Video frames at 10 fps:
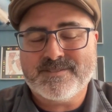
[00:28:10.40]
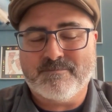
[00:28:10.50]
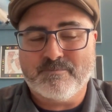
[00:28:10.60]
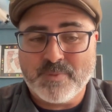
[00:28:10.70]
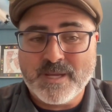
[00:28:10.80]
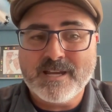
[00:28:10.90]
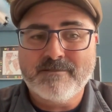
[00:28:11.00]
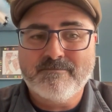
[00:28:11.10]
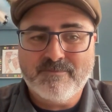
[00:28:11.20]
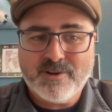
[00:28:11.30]
big
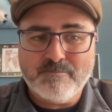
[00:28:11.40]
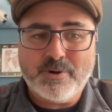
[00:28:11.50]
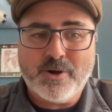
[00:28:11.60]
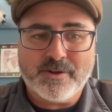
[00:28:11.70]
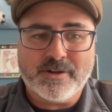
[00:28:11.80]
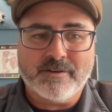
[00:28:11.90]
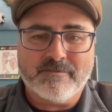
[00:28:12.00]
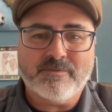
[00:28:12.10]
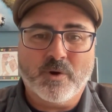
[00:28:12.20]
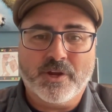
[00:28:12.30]
component of
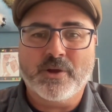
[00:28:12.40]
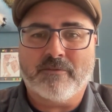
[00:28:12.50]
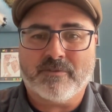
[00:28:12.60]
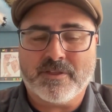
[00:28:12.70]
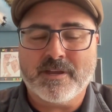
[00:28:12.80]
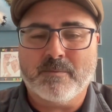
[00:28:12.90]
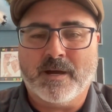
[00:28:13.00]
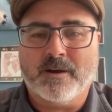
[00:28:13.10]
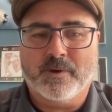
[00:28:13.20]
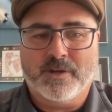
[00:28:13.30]
what you have to think
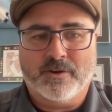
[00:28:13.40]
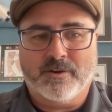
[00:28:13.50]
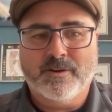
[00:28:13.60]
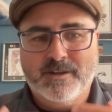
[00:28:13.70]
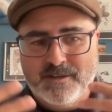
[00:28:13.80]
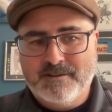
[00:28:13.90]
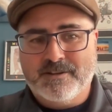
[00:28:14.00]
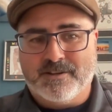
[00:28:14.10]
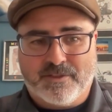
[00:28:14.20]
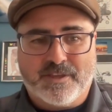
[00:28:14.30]
about when you're
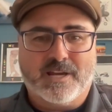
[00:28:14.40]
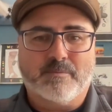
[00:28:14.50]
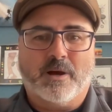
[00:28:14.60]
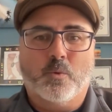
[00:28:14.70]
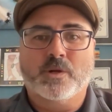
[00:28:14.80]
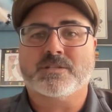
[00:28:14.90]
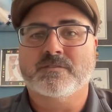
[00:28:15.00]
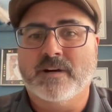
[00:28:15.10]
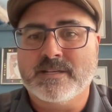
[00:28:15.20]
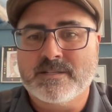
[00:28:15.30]
thinking about which
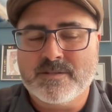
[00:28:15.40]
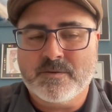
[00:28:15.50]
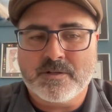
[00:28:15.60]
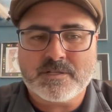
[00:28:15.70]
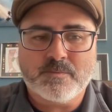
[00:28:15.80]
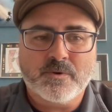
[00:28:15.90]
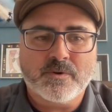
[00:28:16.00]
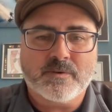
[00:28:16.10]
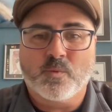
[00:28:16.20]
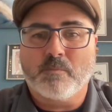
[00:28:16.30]
devices you want to support
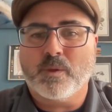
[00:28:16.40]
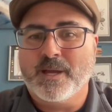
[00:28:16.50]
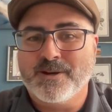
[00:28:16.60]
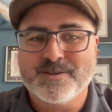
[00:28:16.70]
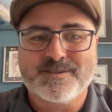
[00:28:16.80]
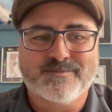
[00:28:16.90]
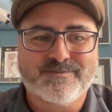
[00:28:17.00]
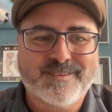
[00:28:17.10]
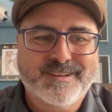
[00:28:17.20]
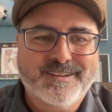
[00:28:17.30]
and what players
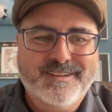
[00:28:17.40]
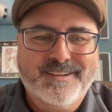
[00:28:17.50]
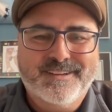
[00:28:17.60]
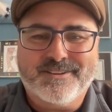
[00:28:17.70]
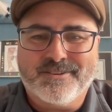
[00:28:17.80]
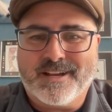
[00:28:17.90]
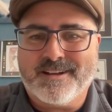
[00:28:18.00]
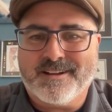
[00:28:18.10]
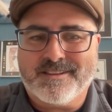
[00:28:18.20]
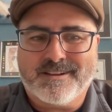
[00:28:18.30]
and that kind
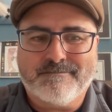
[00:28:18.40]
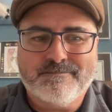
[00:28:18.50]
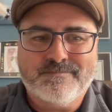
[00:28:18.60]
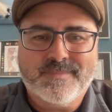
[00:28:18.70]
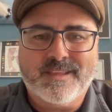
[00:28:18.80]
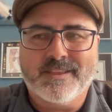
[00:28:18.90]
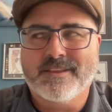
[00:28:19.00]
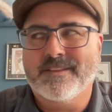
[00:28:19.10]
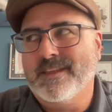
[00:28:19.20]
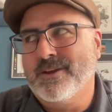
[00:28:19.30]
of thing.
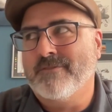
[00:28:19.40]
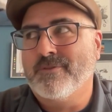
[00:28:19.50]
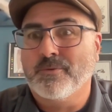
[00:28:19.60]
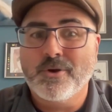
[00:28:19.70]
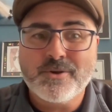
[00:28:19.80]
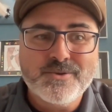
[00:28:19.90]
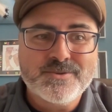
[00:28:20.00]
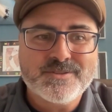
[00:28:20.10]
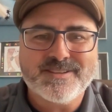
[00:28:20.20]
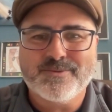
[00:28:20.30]
Then you have the
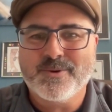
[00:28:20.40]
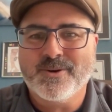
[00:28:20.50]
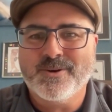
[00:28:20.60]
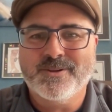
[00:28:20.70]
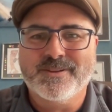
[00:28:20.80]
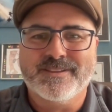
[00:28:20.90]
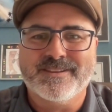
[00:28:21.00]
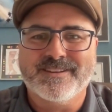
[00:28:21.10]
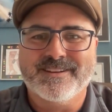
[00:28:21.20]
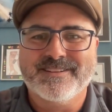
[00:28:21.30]
Rokus of the world and
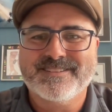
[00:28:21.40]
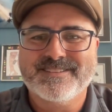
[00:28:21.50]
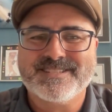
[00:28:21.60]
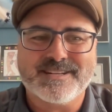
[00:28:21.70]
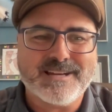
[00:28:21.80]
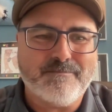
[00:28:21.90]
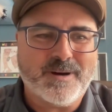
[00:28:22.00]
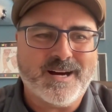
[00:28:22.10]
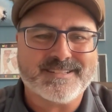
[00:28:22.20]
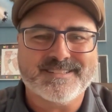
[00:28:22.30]
the set top
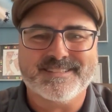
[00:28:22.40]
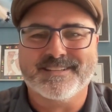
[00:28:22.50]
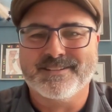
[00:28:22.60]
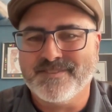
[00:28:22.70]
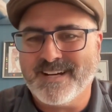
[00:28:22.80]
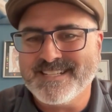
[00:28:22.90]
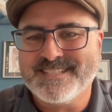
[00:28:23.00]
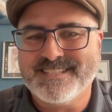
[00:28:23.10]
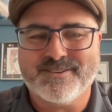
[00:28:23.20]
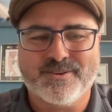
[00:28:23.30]
boxes and the
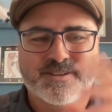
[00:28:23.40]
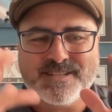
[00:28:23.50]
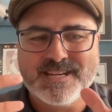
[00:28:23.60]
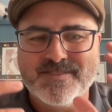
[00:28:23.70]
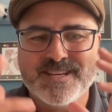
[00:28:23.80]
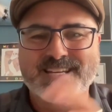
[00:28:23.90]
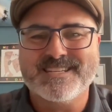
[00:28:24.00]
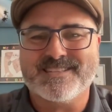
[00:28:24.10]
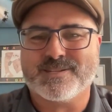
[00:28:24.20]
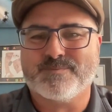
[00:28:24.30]
devices or the
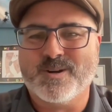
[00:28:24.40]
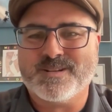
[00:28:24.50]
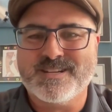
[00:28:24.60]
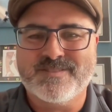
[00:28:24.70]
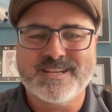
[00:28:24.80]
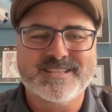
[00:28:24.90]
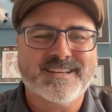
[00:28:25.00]
TVs, the smart TVs.